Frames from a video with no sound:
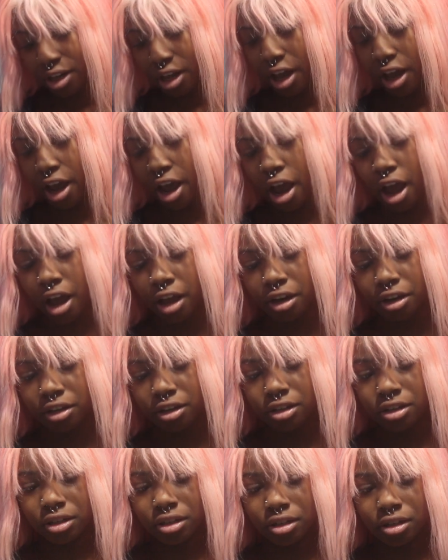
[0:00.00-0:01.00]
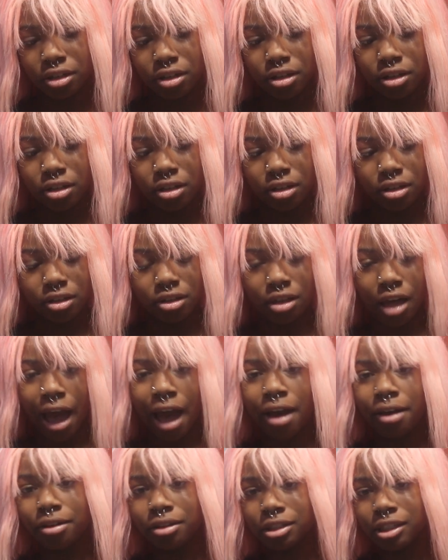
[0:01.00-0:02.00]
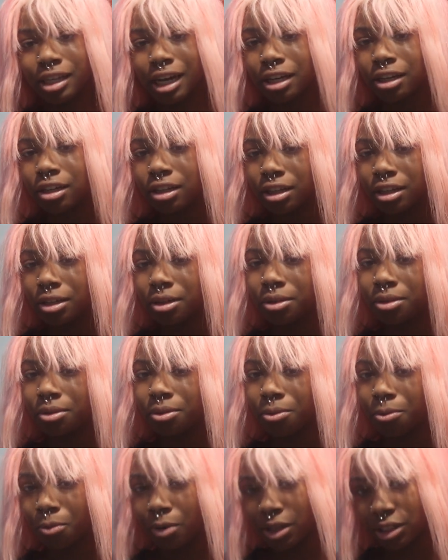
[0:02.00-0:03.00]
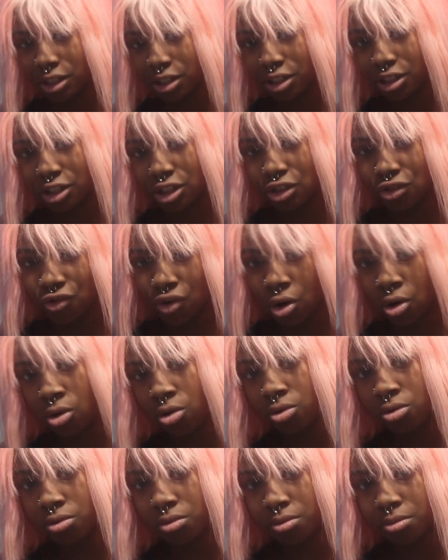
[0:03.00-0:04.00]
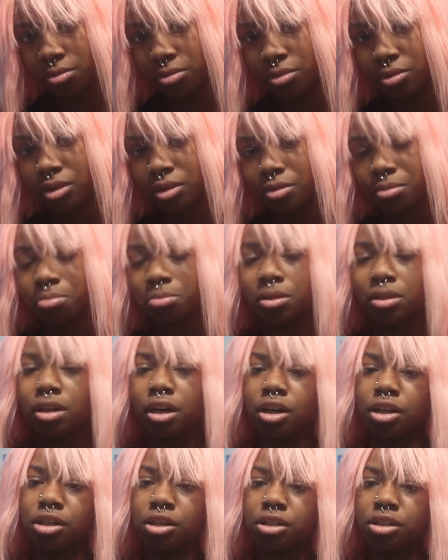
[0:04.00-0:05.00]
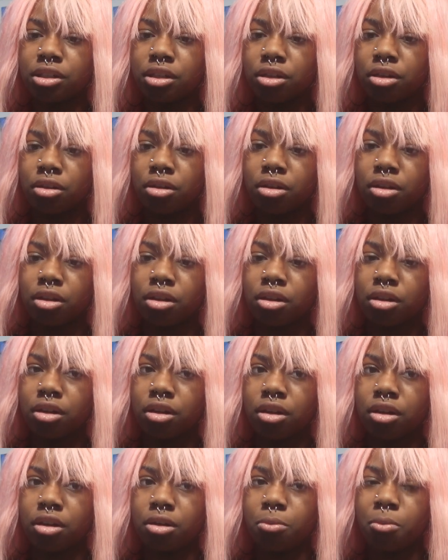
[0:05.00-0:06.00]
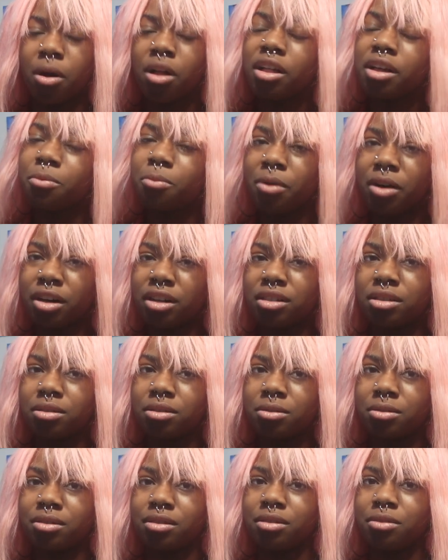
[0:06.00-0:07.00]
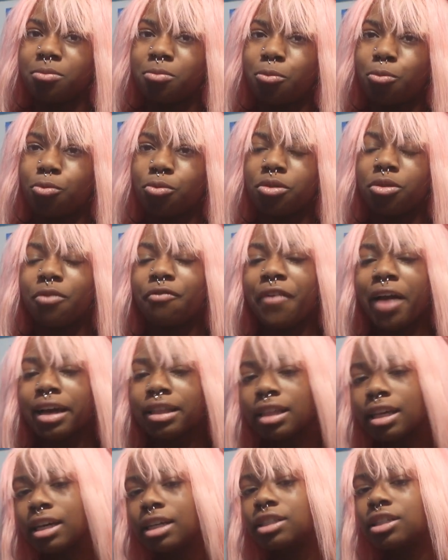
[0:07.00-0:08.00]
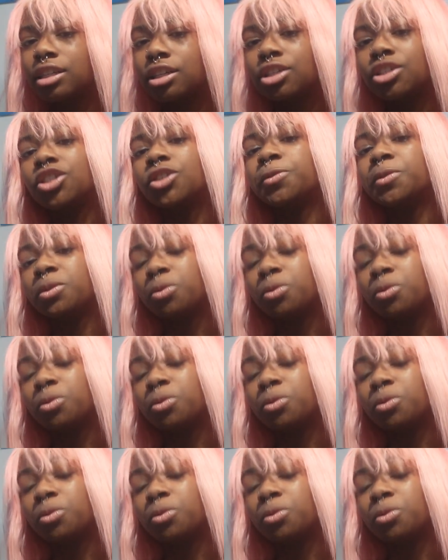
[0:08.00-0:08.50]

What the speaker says: and that technically wasn't his fault, because, well, it was. The fact that he didn't do his